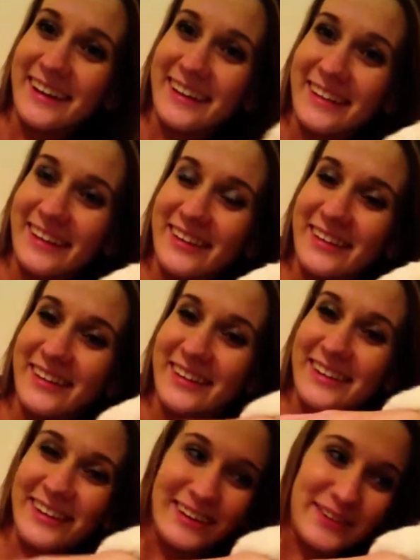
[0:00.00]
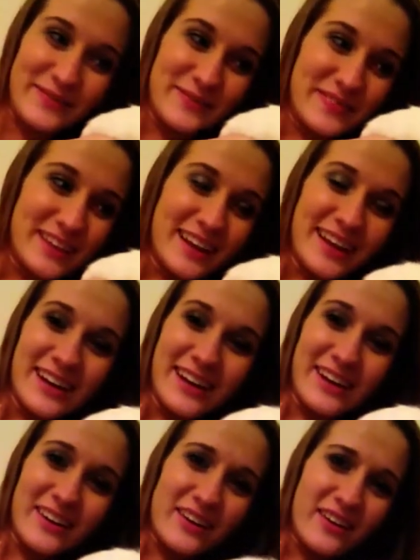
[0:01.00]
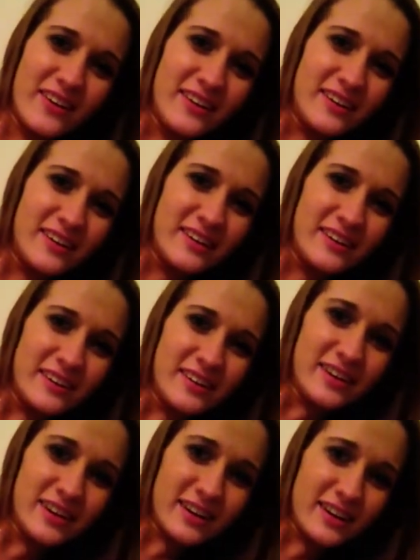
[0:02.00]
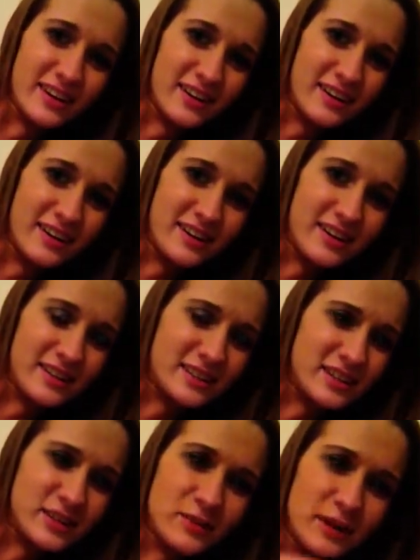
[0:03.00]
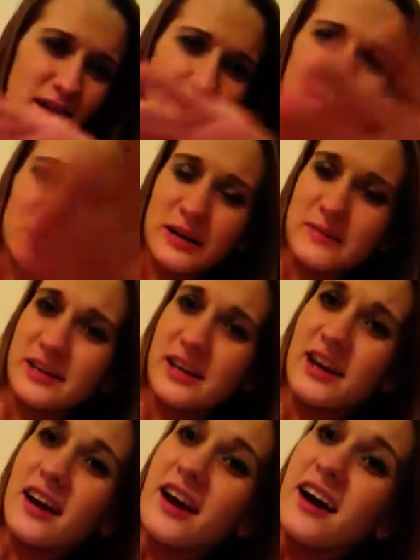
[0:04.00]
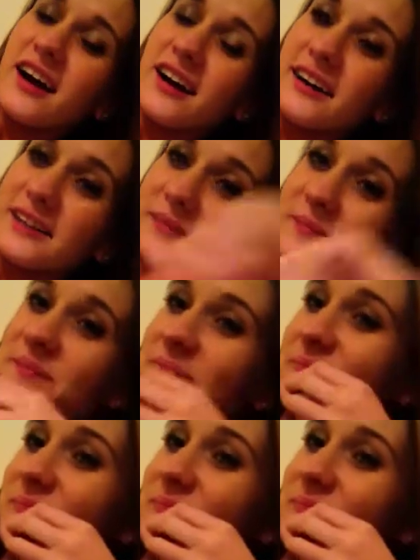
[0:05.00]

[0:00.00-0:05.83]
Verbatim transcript: a little um, girl. Look at her. You're such a brat. Don't bite me. Um,